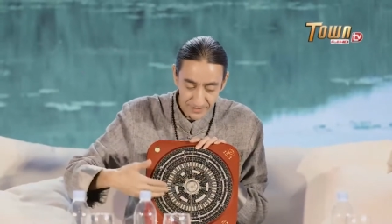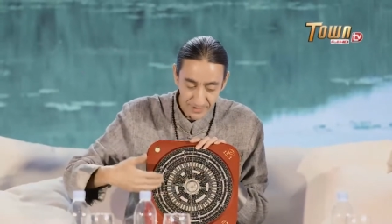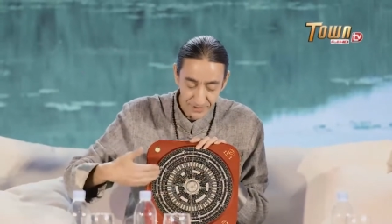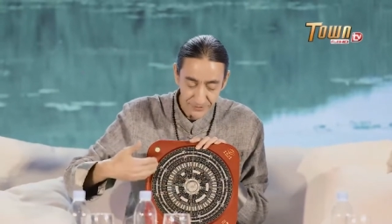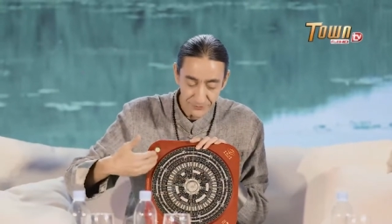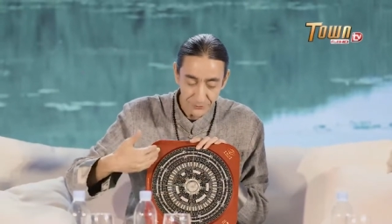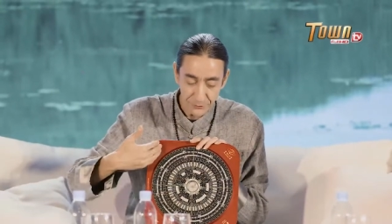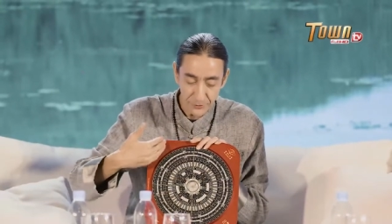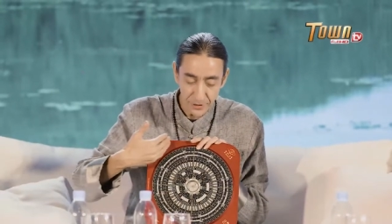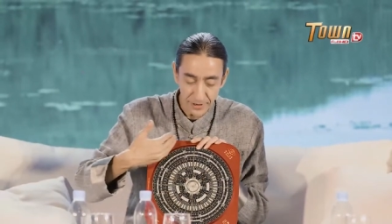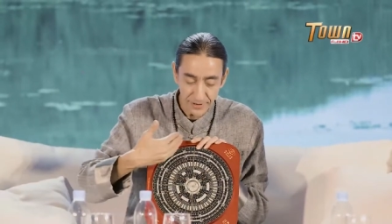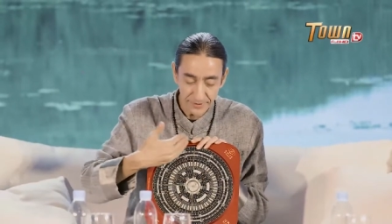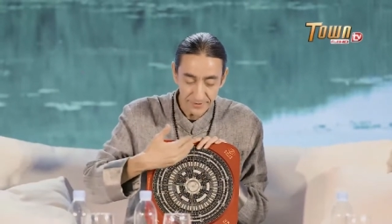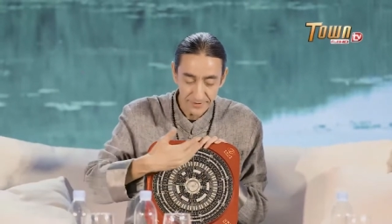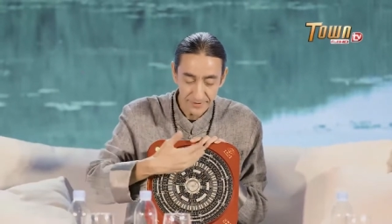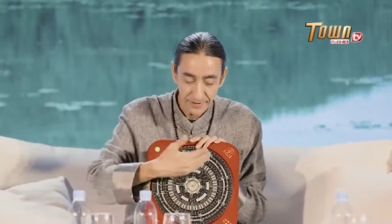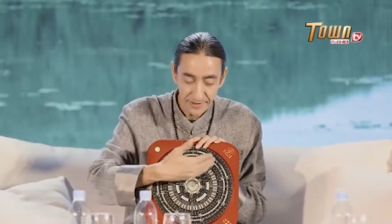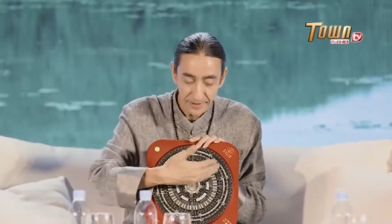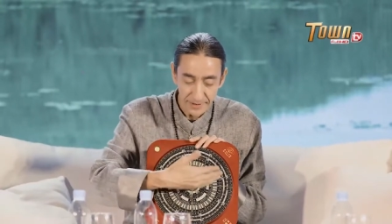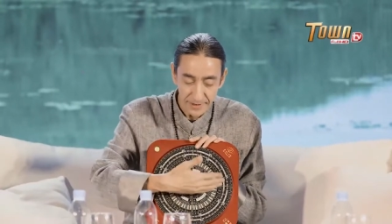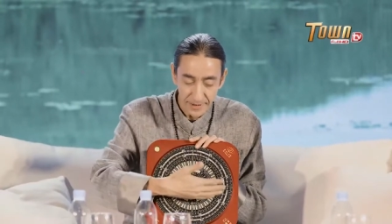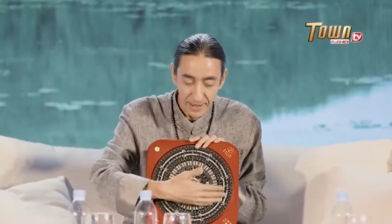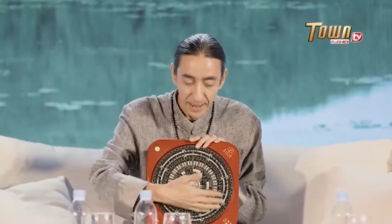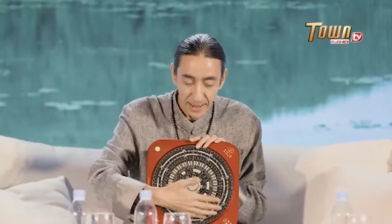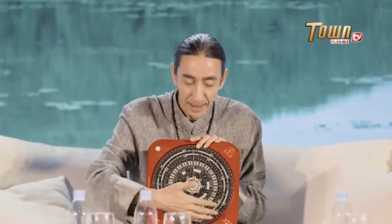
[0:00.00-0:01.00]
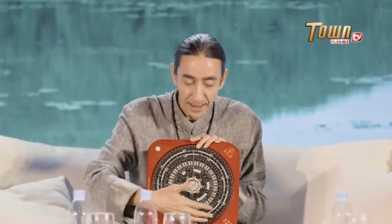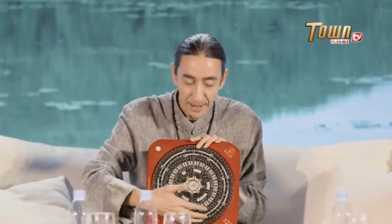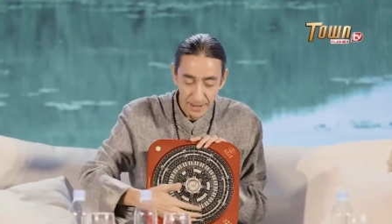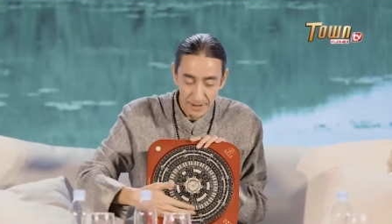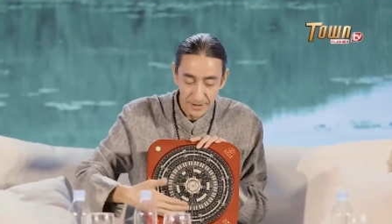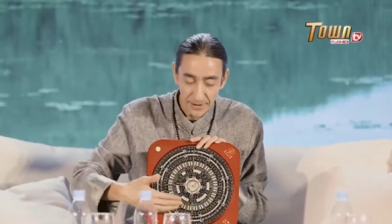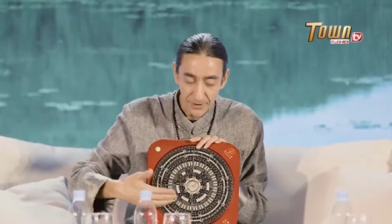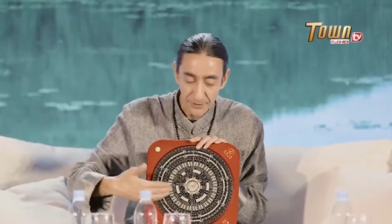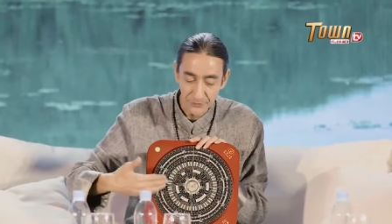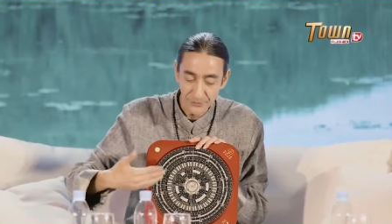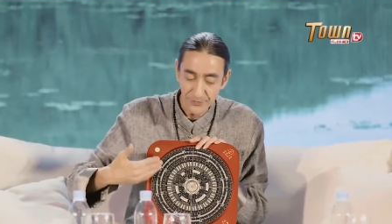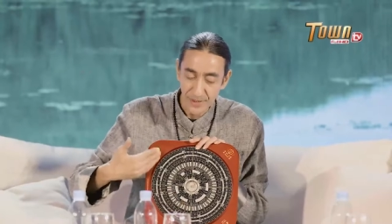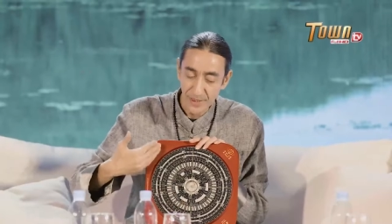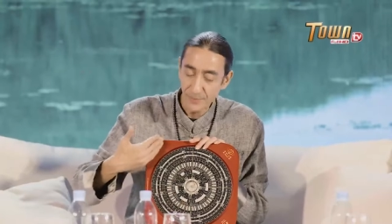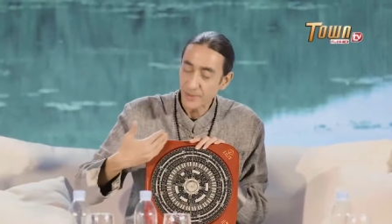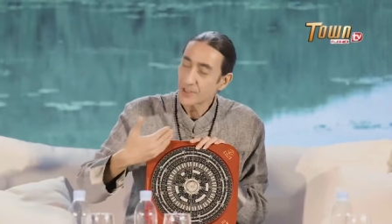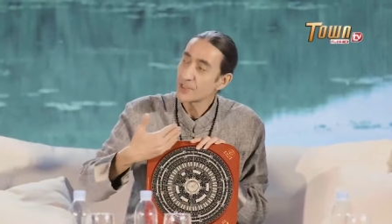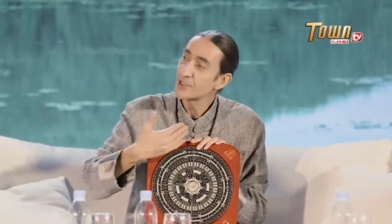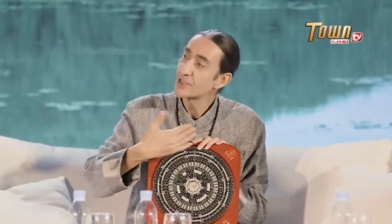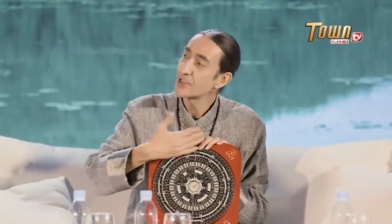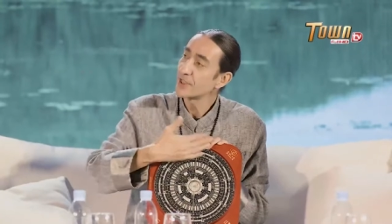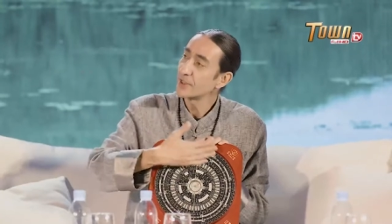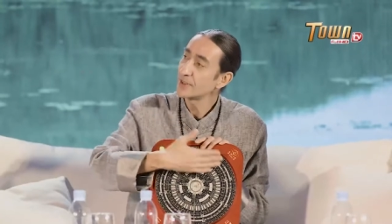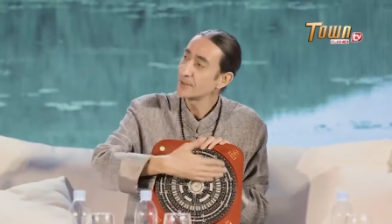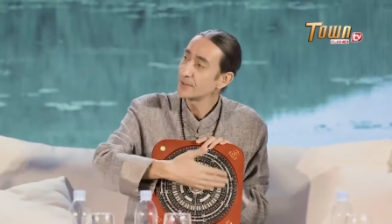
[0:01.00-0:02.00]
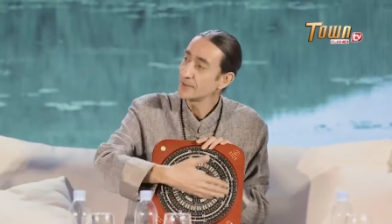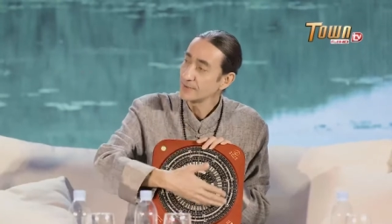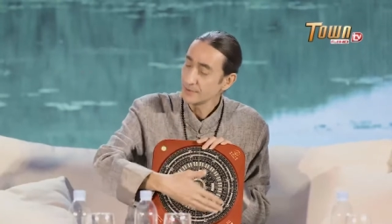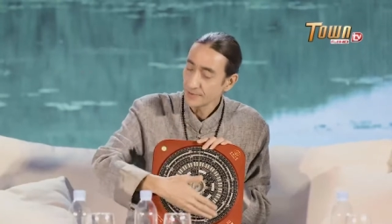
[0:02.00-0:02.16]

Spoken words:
different direction